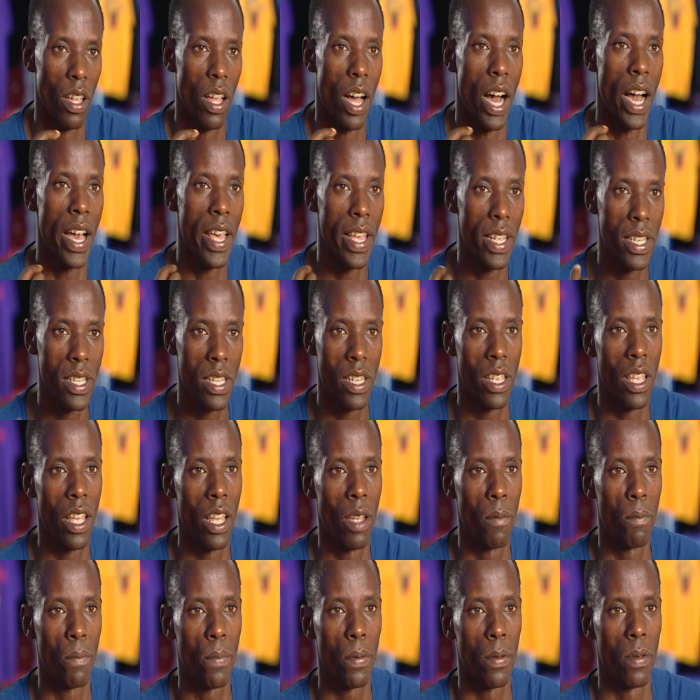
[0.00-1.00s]
I
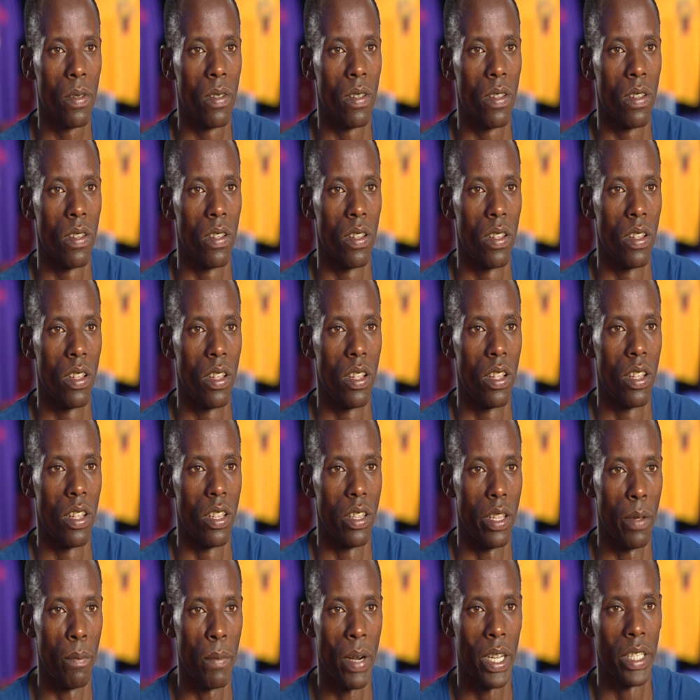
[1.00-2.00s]
escaped
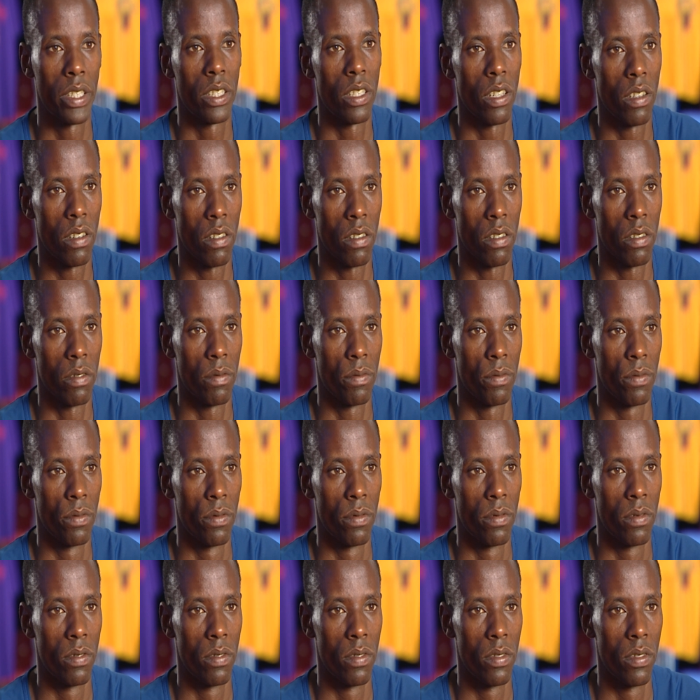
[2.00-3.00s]
the master club,
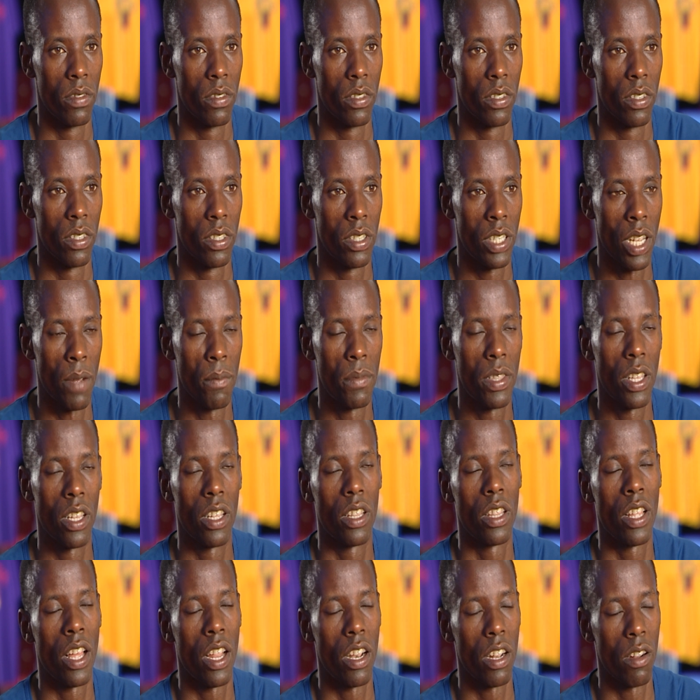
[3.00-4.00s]

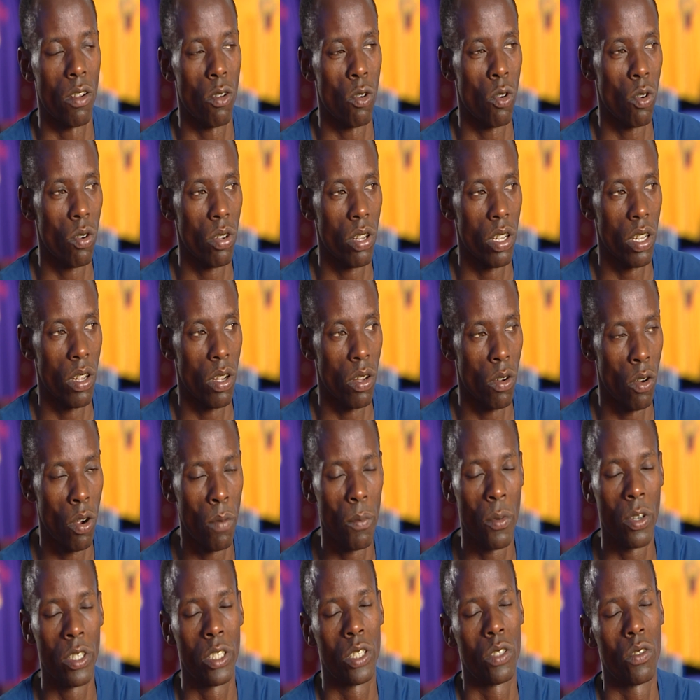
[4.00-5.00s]
something that
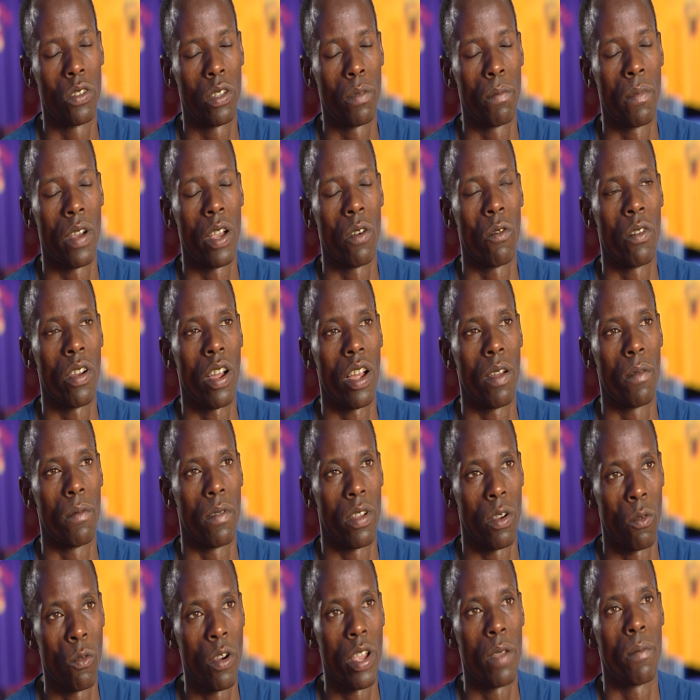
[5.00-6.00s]
almost took
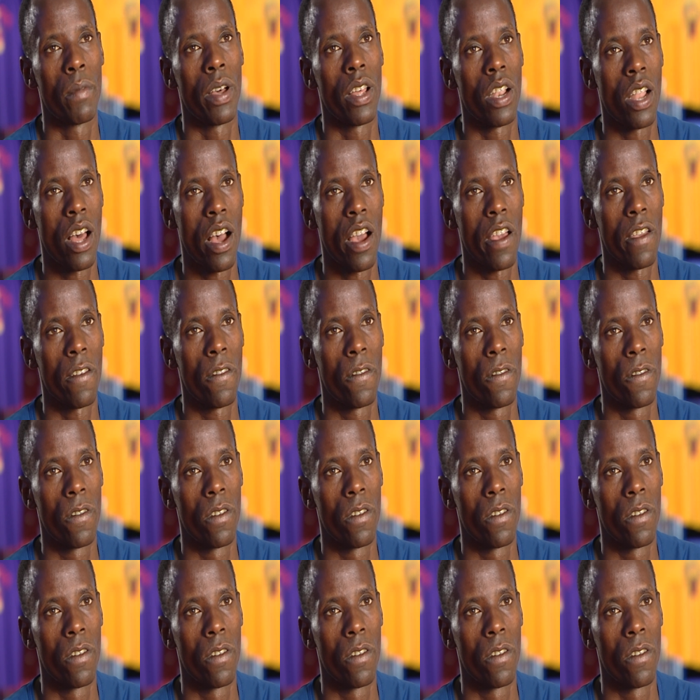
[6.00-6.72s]
away my life.